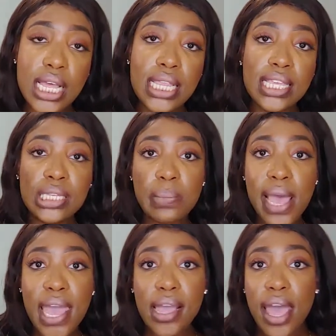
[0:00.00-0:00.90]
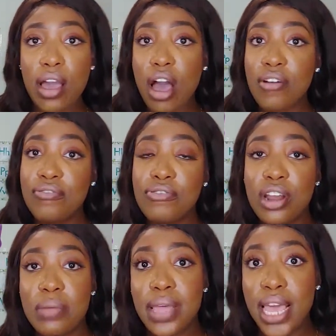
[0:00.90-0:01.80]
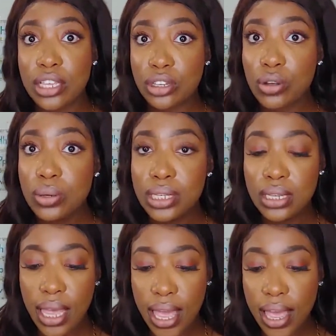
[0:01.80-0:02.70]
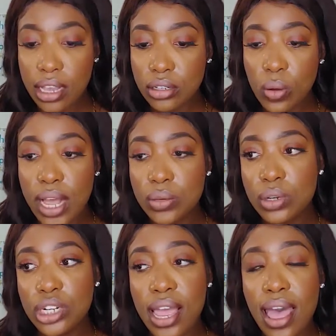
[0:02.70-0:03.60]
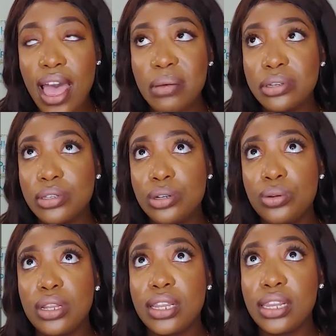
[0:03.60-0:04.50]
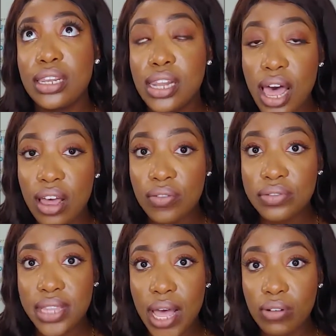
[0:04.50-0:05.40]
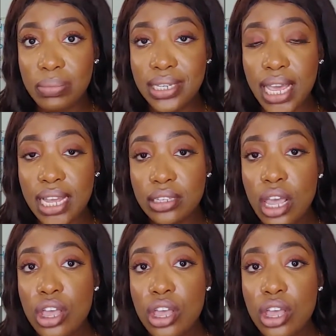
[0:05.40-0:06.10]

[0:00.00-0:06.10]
This bag I got from ASOS, ASOS, which I absolutely love that website.